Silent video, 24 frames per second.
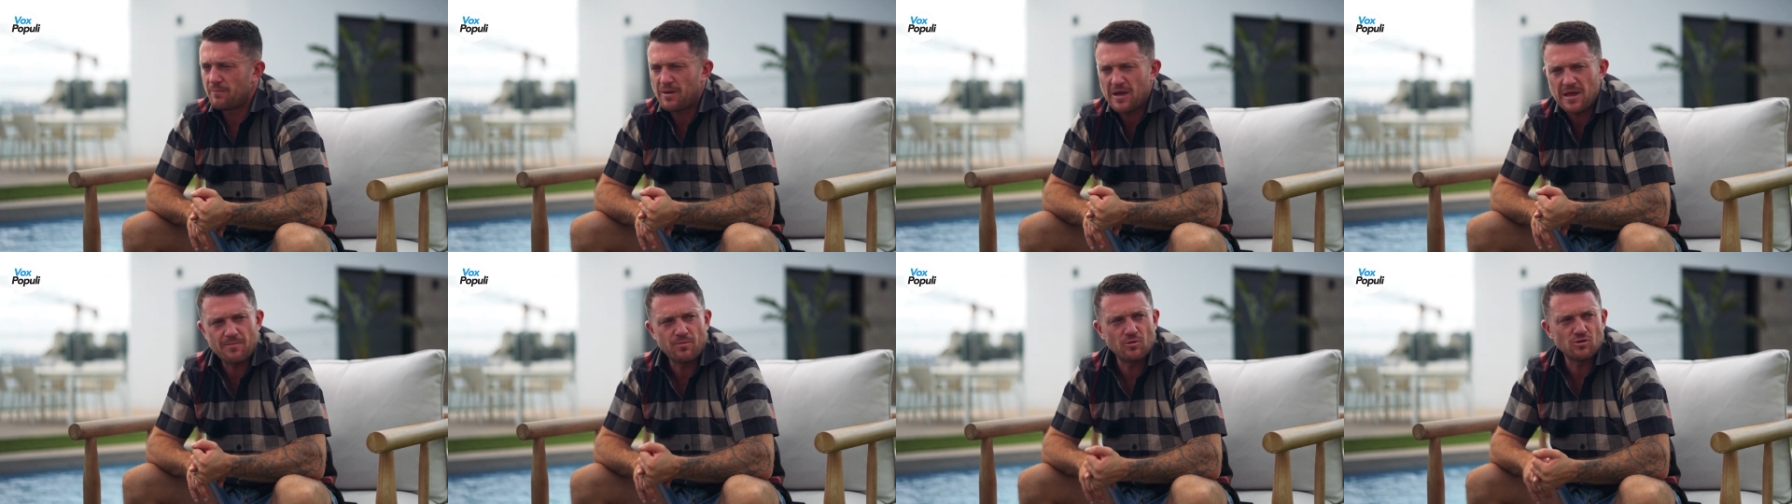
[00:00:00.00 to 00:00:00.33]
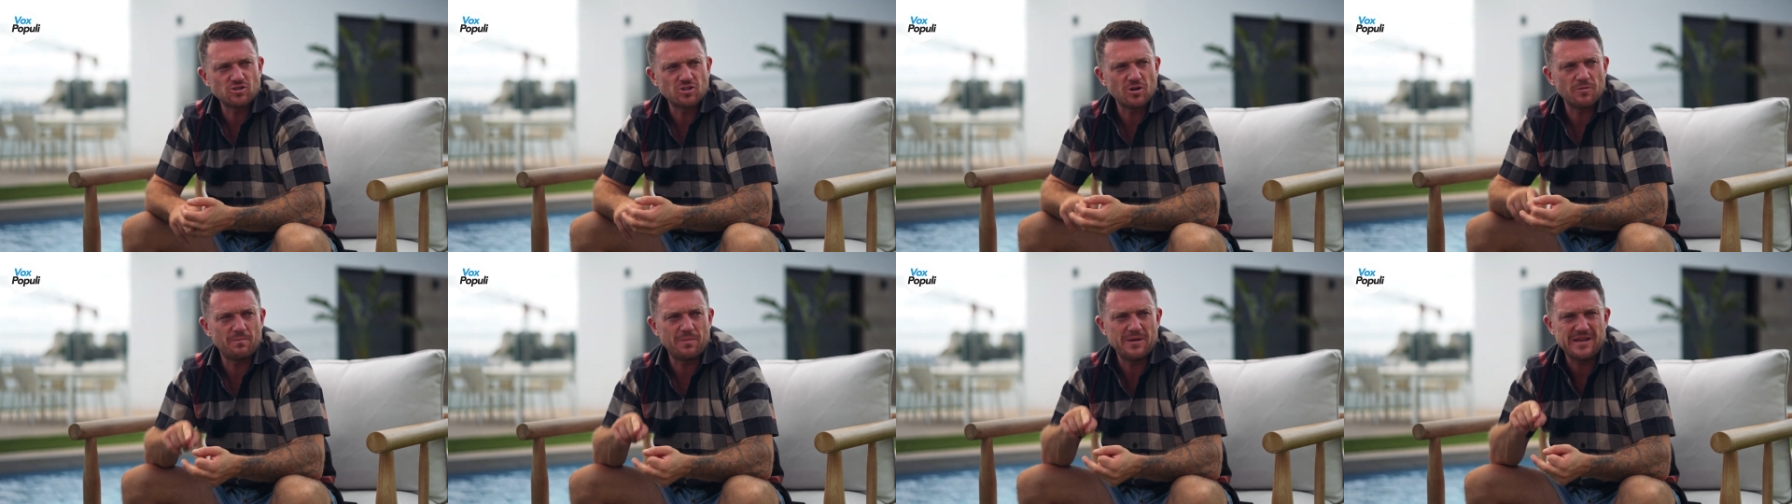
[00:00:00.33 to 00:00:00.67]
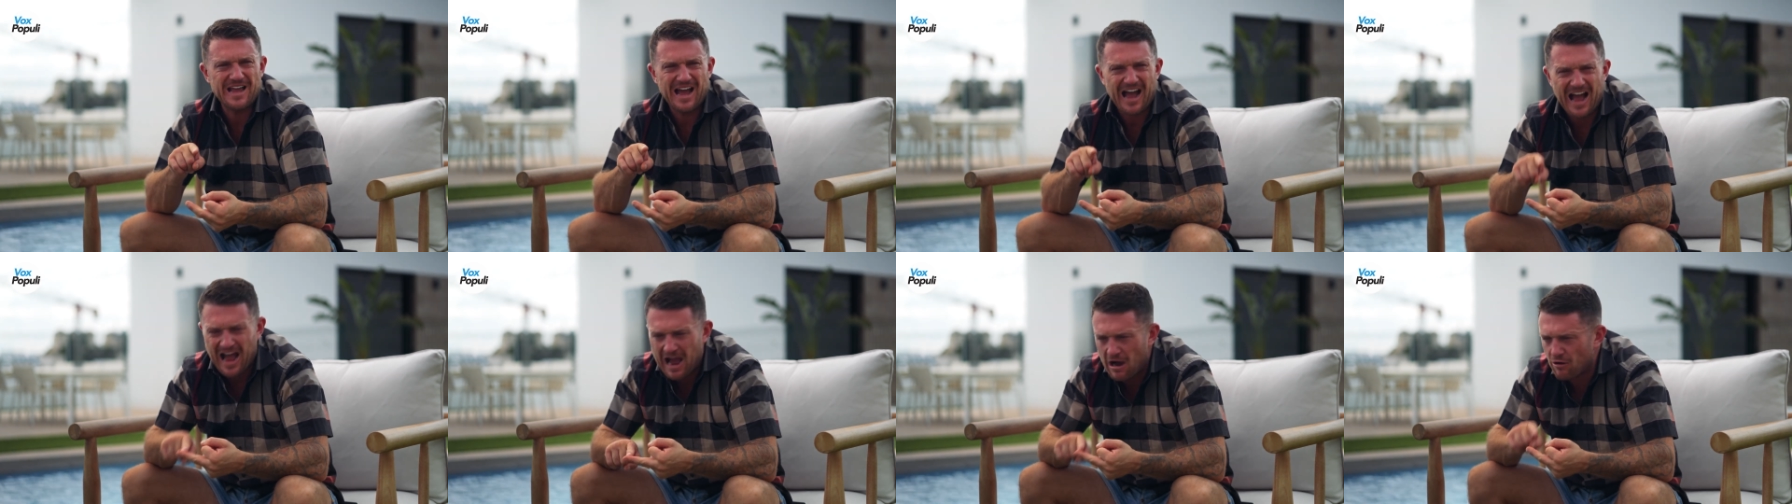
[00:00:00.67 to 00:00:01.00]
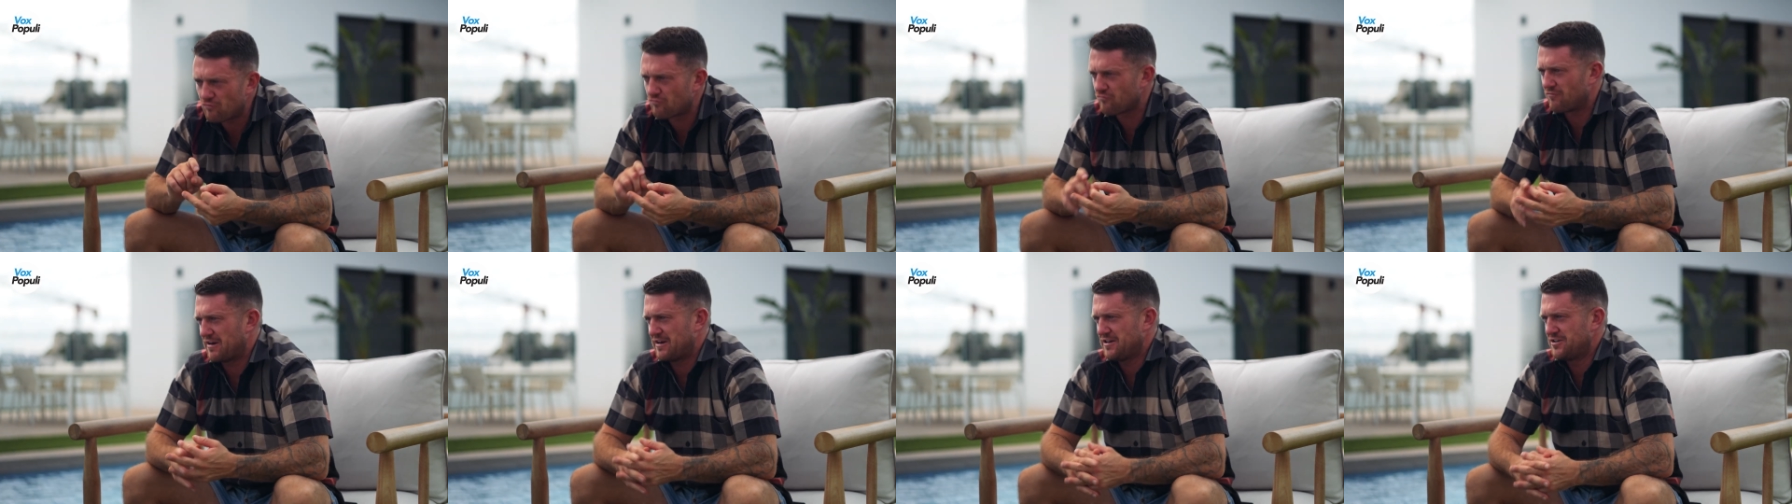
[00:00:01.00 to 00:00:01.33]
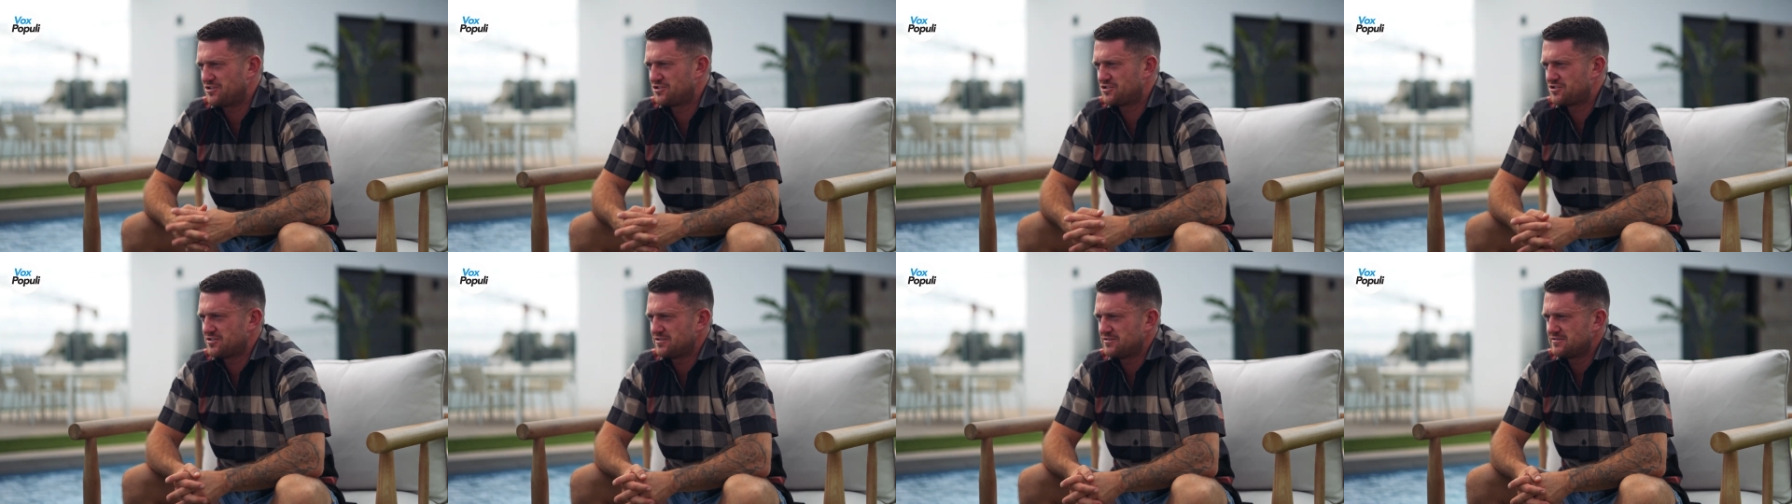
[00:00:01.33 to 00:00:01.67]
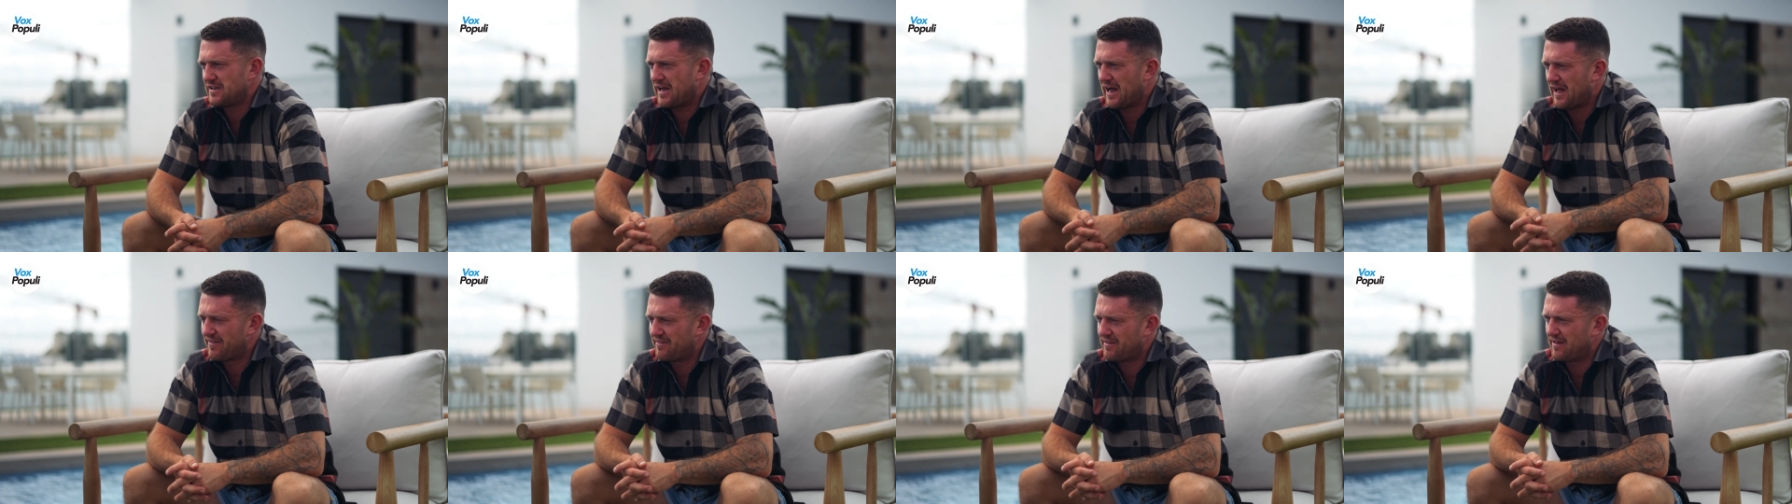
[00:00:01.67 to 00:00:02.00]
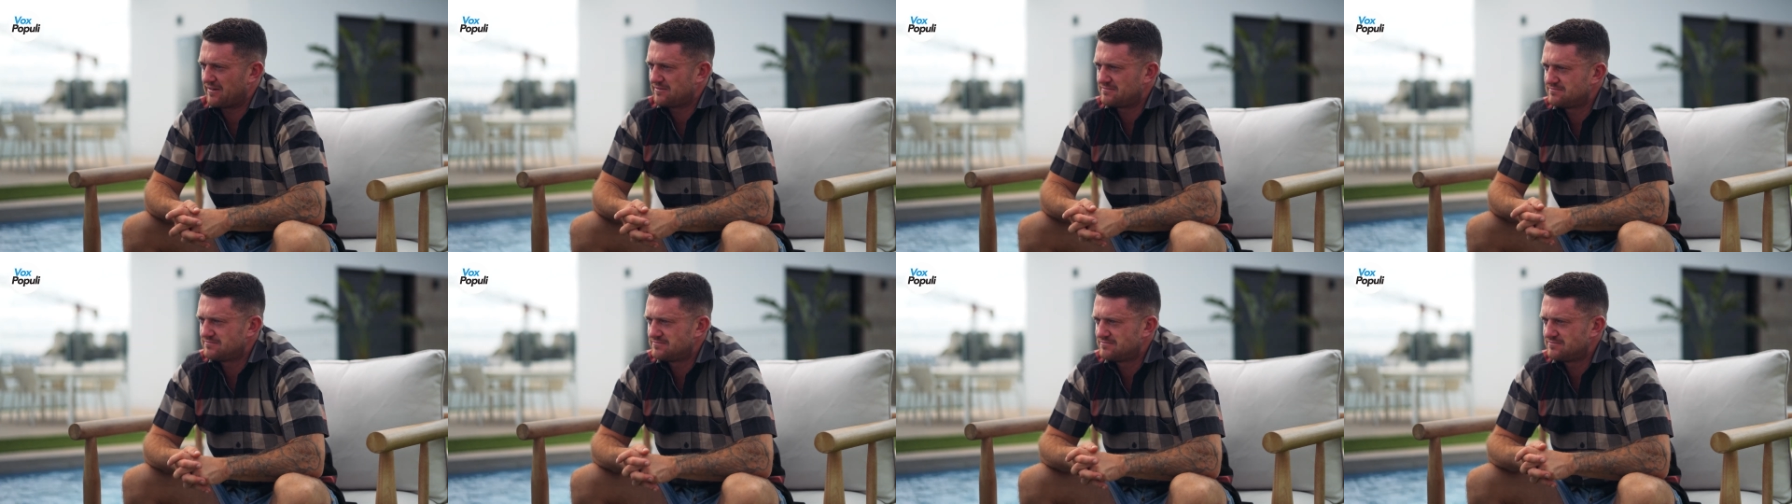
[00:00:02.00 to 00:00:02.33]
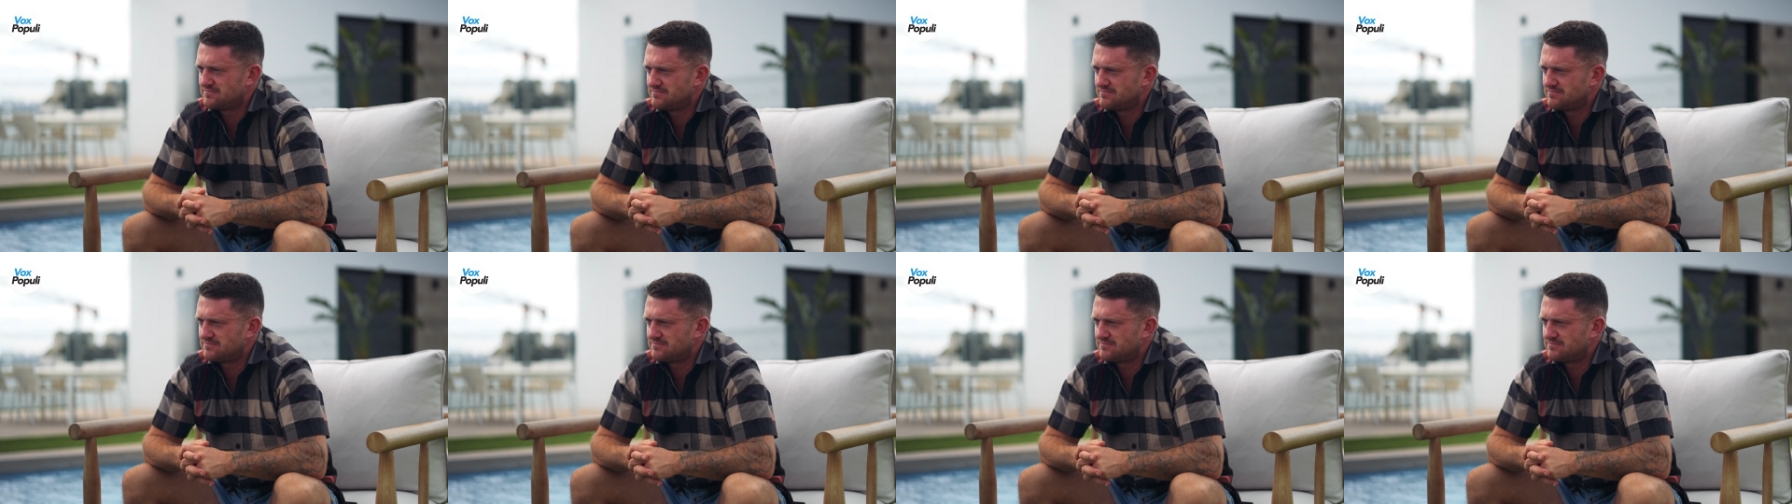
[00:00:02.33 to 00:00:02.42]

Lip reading: People should be outraged at that.